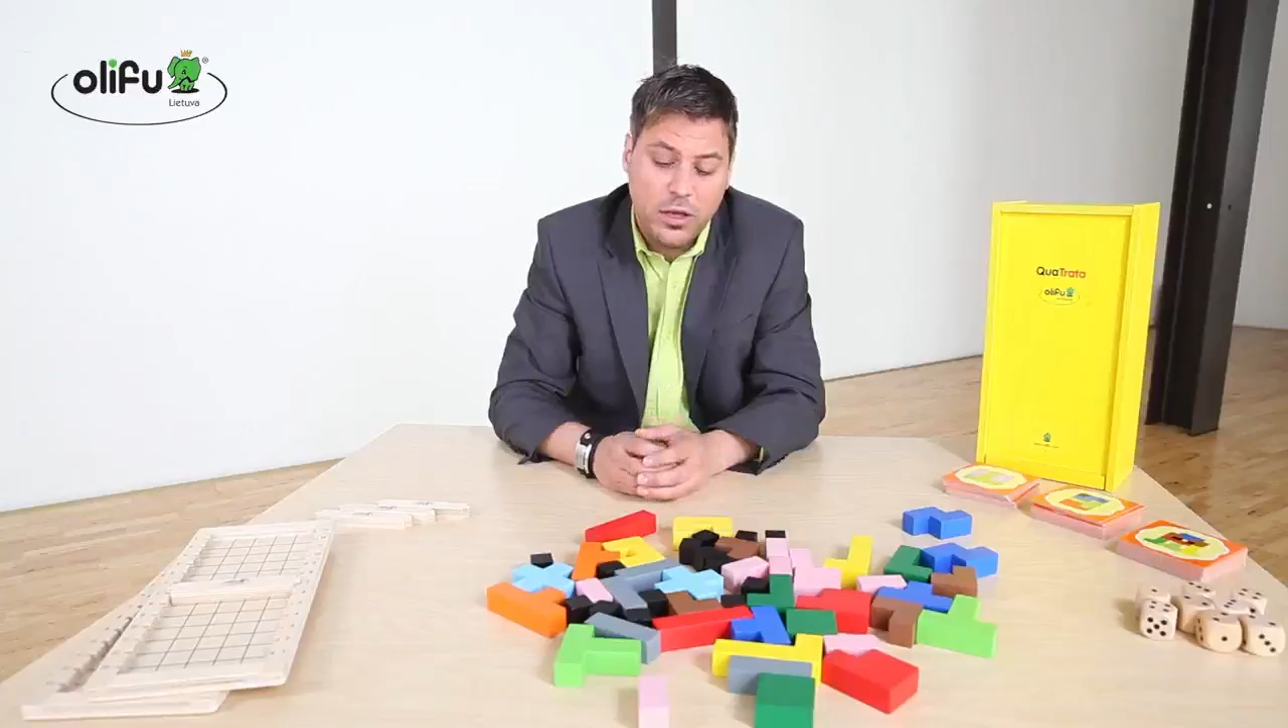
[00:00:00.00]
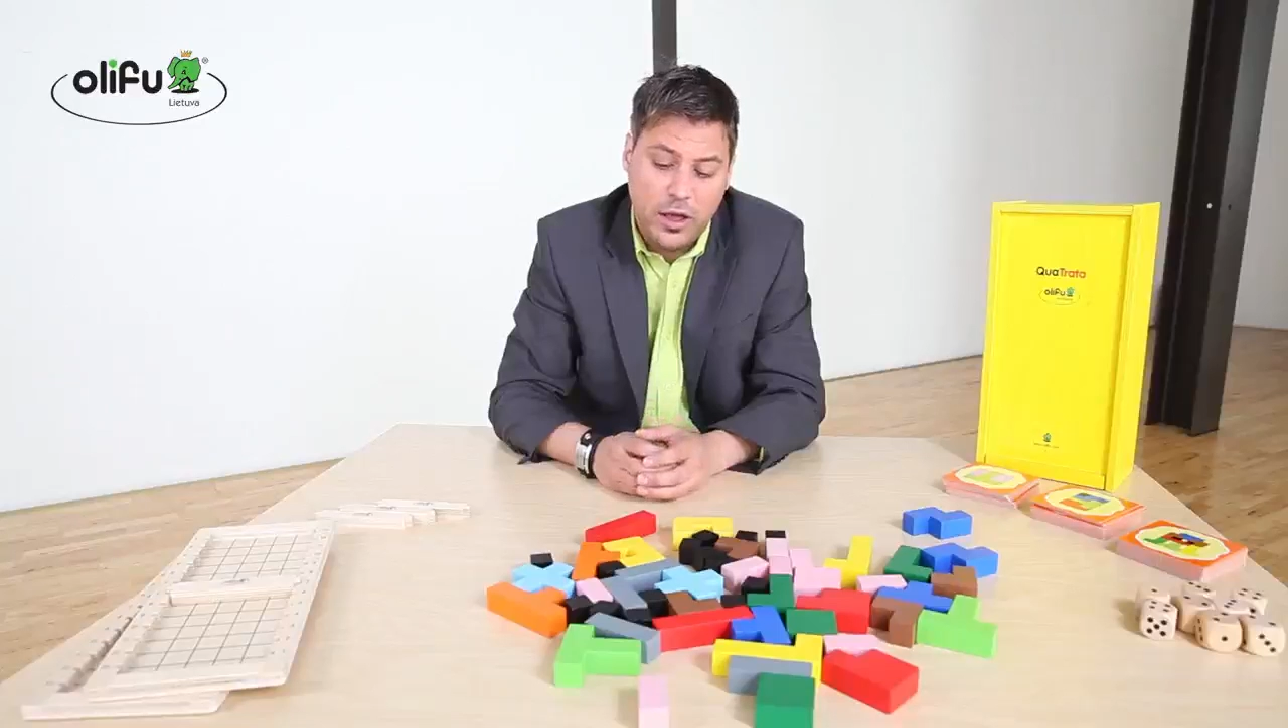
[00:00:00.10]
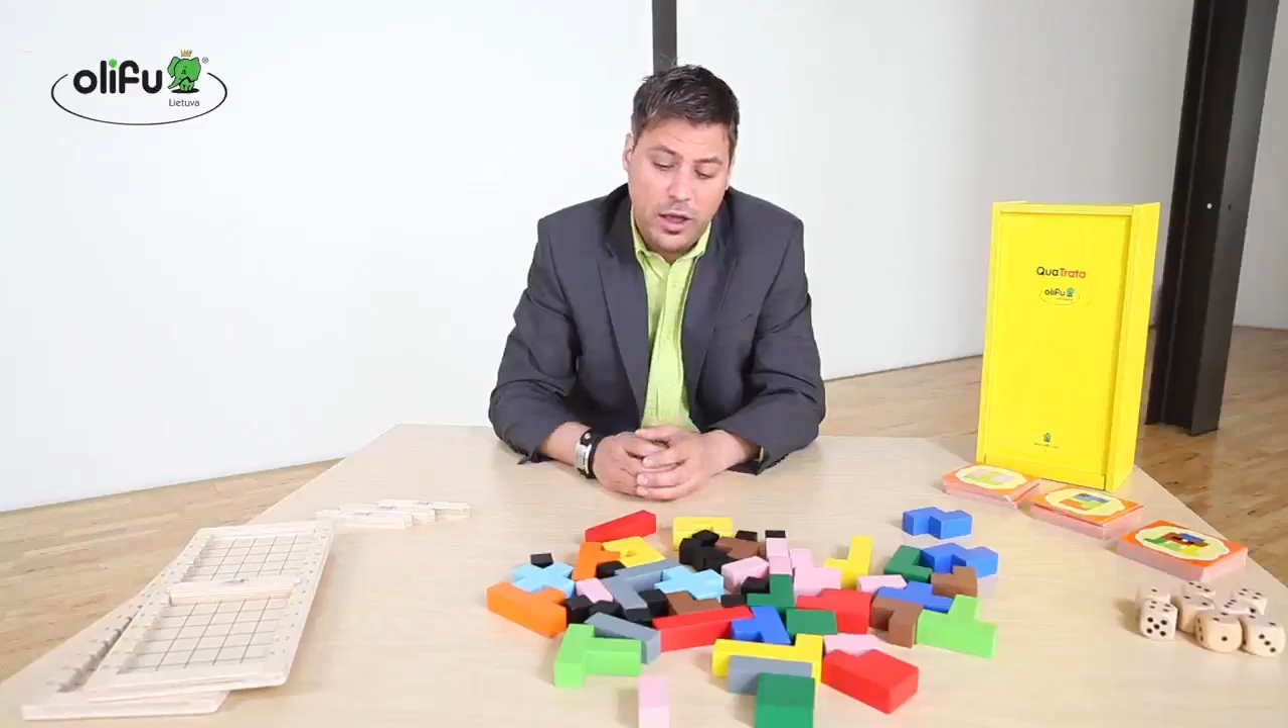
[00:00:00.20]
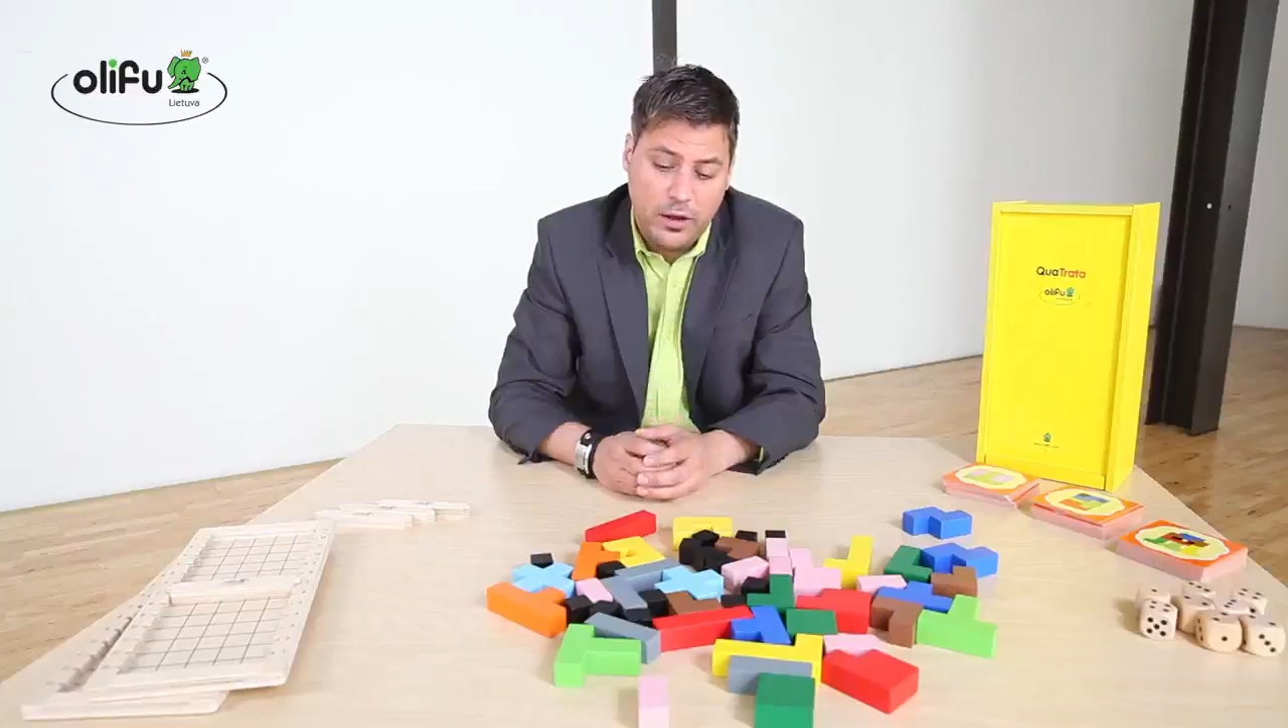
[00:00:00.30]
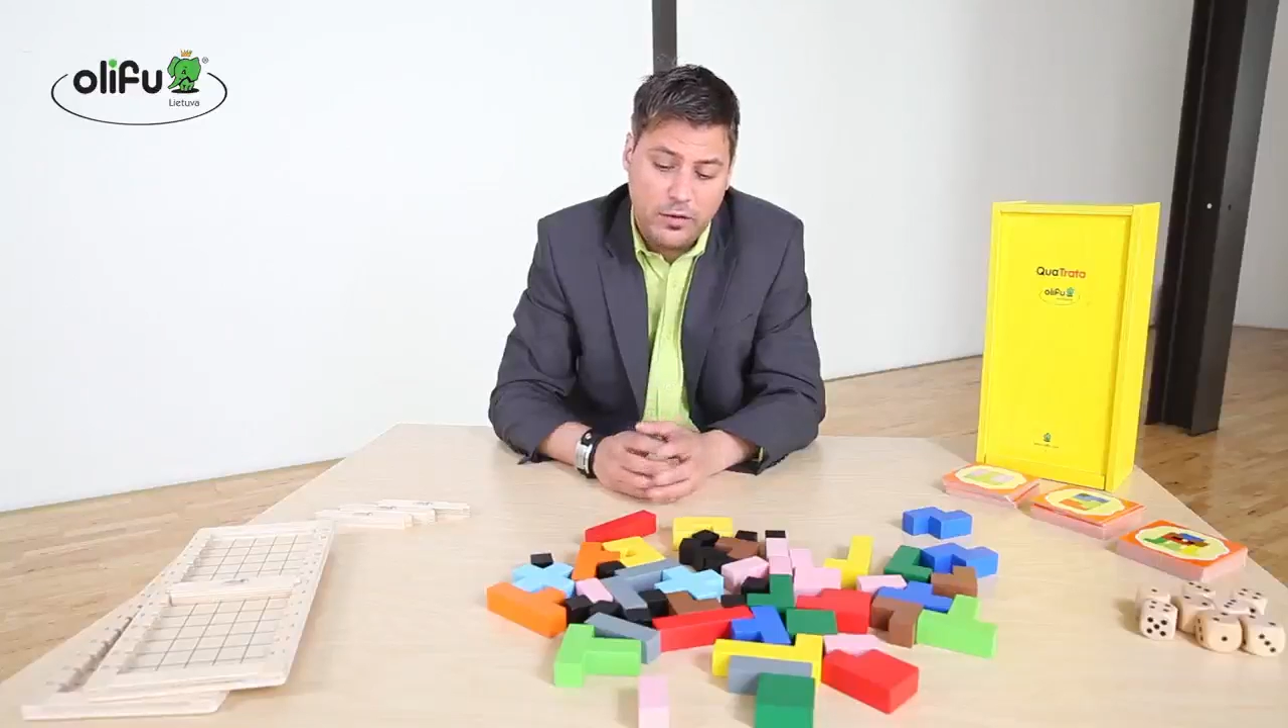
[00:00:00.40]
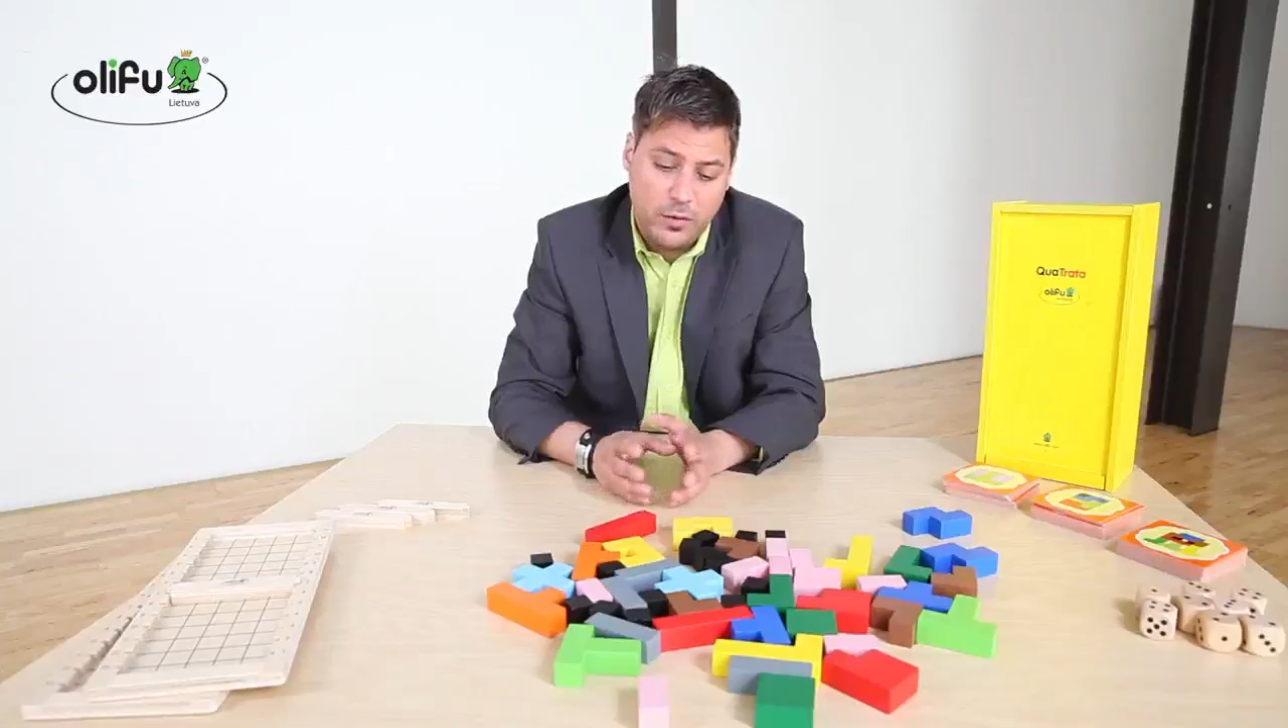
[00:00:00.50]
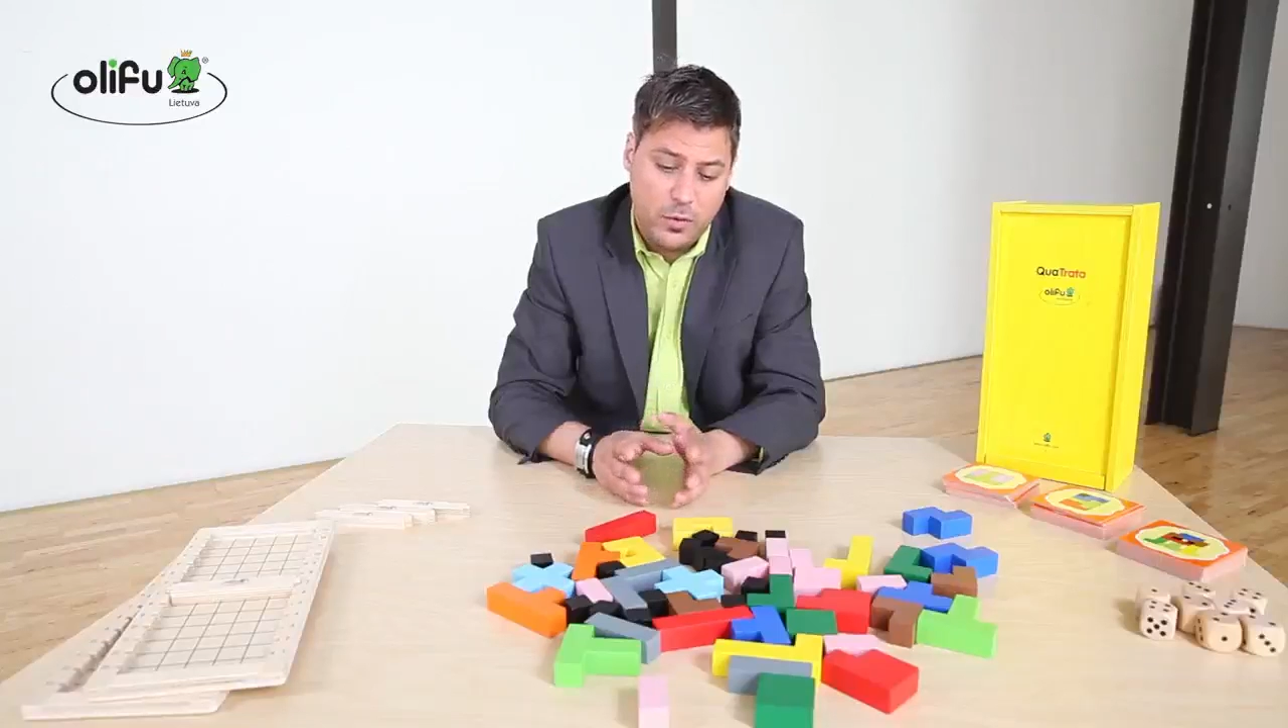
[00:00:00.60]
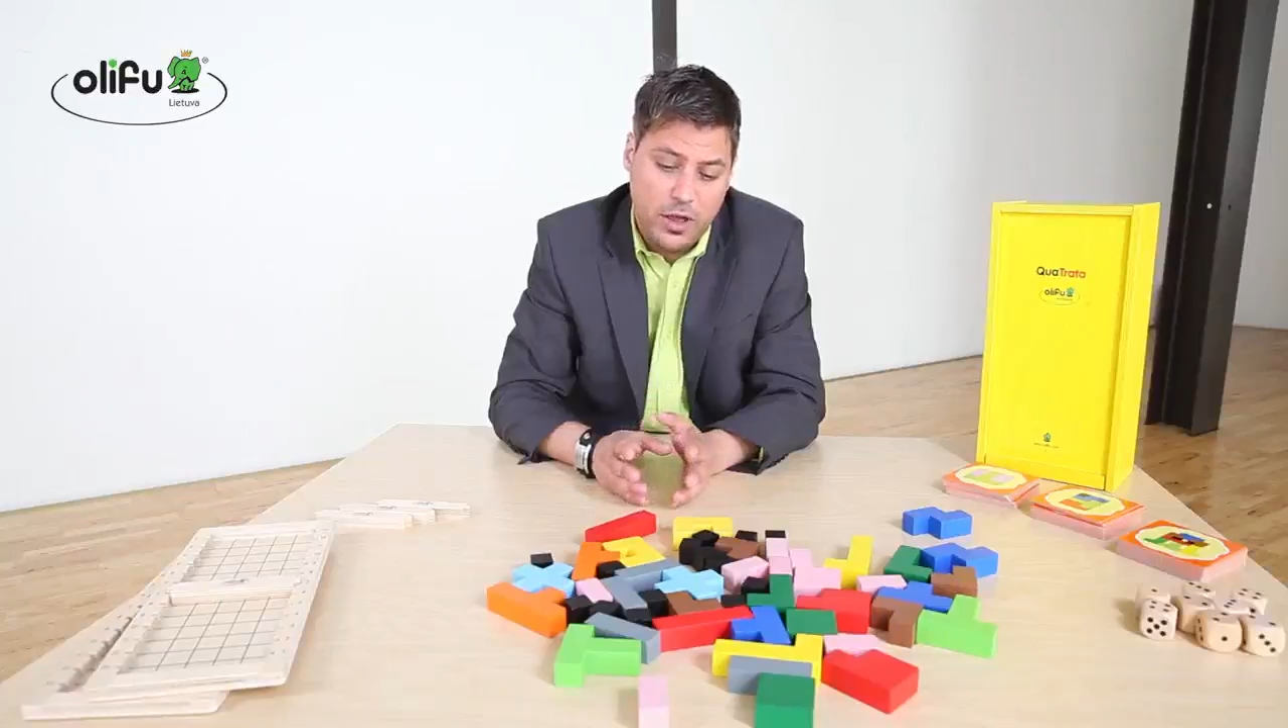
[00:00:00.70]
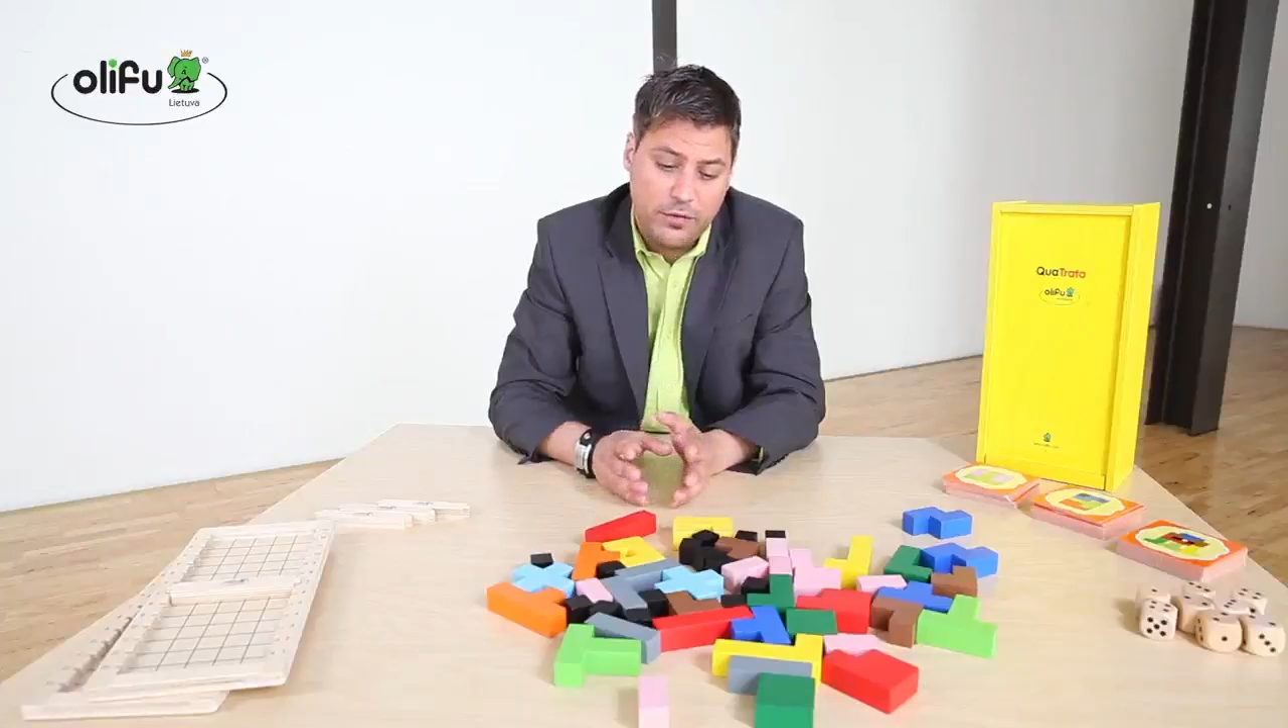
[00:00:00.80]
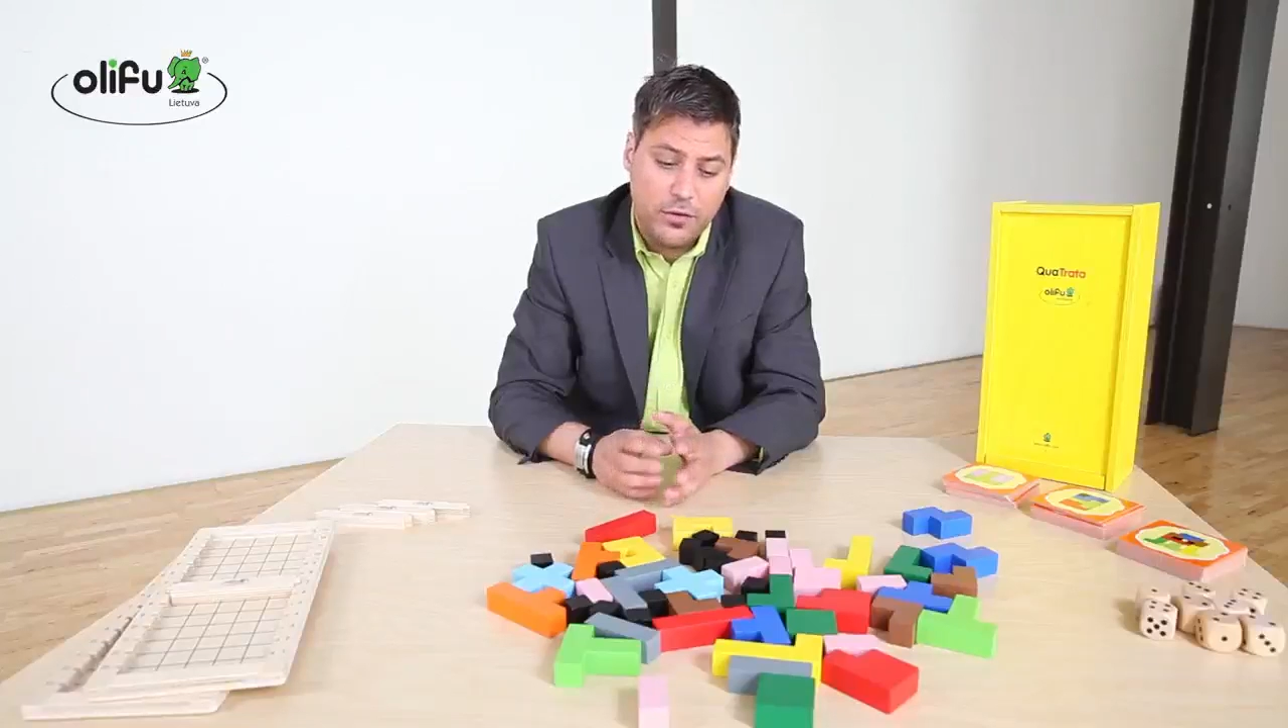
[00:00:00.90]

and we have